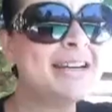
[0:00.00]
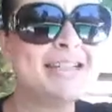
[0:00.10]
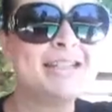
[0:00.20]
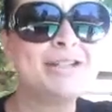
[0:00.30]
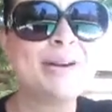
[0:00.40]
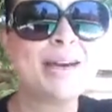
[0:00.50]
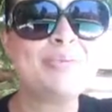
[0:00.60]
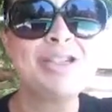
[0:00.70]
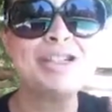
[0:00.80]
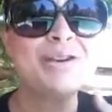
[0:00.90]
to do it,
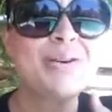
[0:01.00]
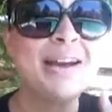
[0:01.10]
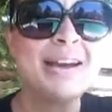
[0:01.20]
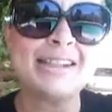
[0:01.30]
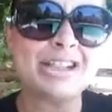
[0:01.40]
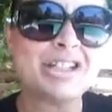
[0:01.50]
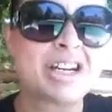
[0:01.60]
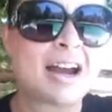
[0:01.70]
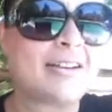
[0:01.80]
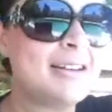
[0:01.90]
but you know what, it's a good
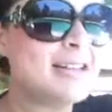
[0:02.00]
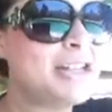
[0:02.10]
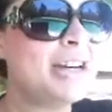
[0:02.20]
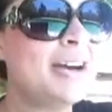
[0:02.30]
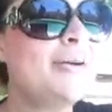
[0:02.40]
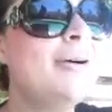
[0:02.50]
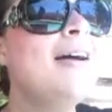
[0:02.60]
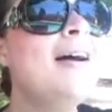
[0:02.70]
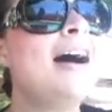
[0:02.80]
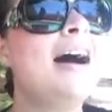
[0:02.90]
challenge, you know.
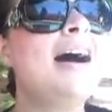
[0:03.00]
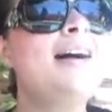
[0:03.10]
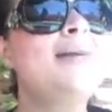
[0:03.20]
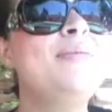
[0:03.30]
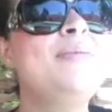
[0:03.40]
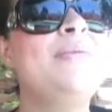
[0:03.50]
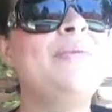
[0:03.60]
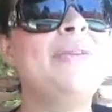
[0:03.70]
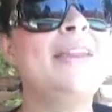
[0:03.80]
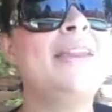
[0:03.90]

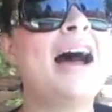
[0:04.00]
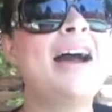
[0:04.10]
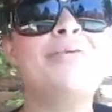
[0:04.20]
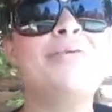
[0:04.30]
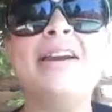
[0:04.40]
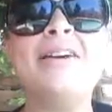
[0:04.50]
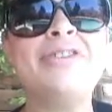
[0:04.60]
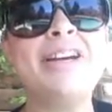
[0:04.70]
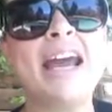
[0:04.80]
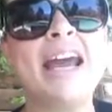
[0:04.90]
I run
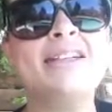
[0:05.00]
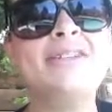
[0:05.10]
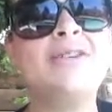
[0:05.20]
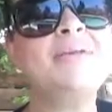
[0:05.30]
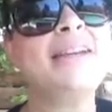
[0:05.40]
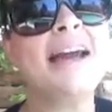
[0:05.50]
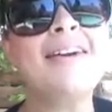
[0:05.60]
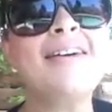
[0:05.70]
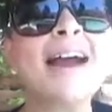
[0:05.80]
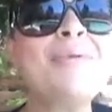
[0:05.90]
every day, so I was like,
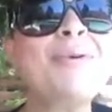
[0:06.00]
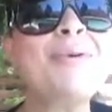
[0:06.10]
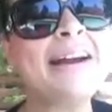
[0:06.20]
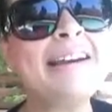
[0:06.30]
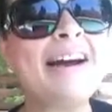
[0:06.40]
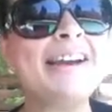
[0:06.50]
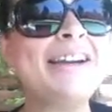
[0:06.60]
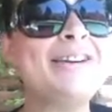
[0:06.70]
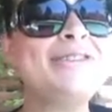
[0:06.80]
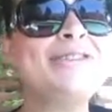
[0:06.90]
all right, well, why not, you
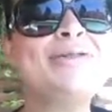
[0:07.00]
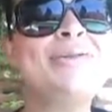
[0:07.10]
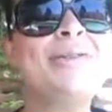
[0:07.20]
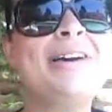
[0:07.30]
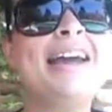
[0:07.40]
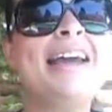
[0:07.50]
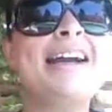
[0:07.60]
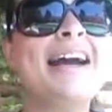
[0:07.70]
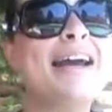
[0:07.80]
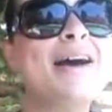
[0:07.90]
know? So it
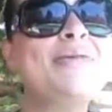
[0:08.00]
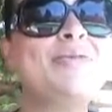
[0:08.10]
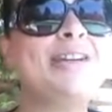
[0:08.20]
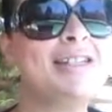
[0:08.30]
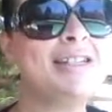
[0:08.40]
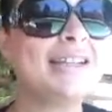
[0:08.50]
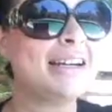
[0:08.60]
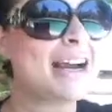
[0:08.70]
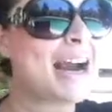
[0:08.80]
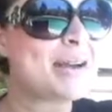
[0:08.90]
kind of helped me because she's
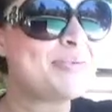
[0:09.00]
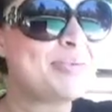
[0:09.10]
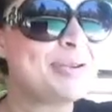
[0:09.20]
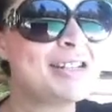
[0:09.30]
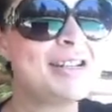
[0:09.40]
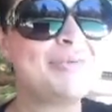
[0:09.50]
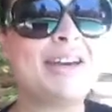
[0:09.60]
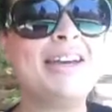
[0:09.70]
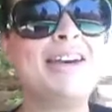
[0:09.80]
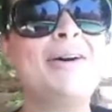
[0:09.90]
kind of be pushing
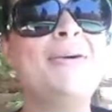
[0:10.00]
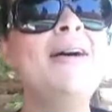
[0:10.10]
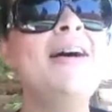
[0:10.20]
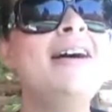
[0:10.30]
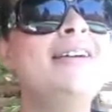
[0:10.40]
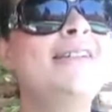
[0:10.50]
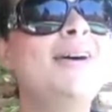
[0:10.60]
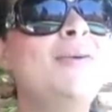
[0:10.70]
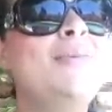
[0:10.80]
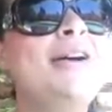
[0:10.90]
me, you know.
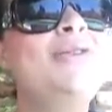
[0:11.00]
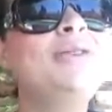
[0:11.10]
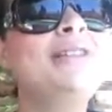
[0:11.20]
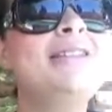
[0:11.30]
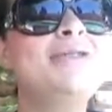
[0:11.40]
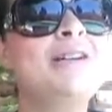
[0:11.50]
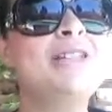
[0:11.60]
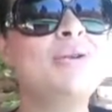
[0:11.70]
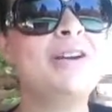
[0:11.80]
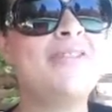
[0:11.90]
So my goal is to run
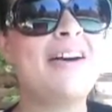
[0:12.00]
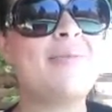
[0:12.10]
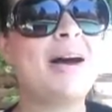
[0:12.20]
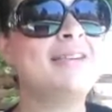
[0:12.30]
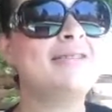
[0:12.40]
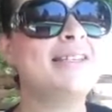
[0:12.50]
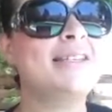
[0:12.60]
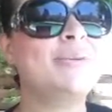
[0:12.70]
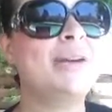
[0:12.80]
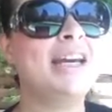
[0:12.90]
25 miles this
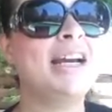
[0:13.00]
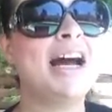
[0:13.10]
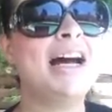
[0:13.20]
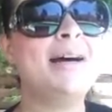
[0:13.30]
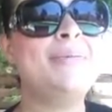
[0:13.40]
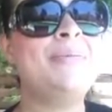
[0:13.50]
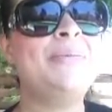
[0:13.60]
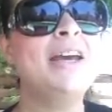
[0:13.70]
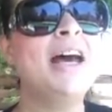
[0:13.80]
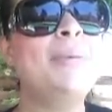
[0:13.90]
week,
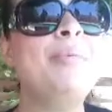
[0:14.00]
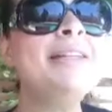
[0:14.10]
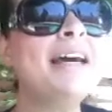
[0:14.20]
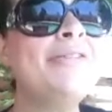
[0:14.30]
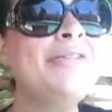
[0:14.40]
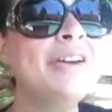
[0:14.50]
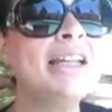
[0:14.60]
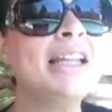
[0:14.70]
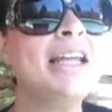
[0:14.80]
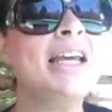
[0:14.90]
but
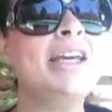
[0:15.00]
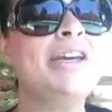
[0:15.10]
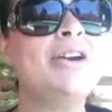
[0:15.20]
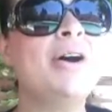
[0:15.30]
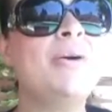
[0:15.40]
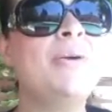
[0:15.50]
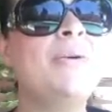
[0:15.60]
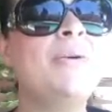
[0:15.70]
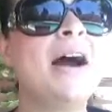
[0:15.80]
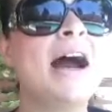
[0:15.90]
definitely, you know,
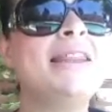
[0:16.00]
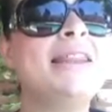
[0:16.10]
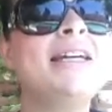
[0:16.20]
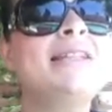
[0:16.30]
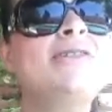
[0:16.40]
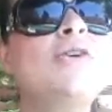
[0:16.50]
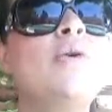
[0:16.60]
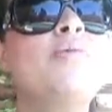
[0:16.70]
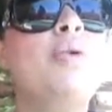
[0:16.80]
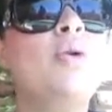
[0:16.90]
I think it's so
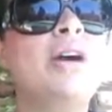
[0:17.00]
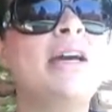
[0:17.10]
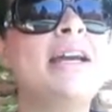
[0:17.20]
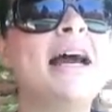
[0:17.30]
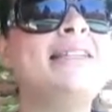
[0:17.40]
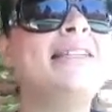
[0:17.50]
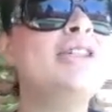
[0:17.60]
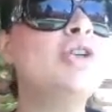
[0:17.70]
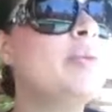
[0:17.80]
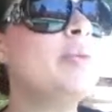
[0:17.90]
important. I see
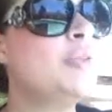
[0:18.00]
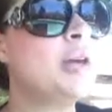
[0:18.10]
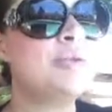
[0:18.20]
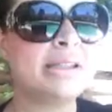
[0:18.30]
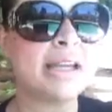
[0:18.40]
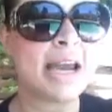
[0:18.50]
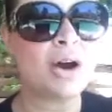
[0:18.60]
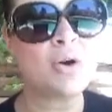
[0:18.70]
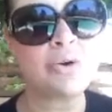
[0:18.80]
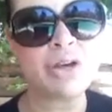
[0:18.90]
so many people say,
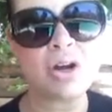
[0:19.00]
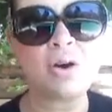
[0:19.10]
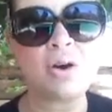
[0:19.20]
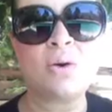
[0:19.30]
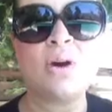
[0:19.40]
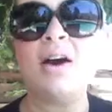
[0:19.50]
oh, you know,